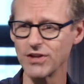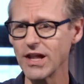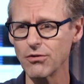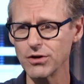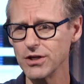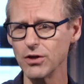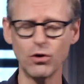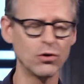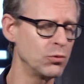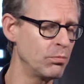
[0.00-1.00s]
salary
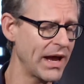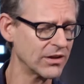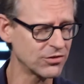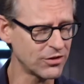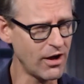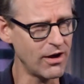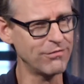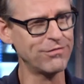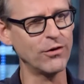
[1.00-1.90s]
or do bad stuff,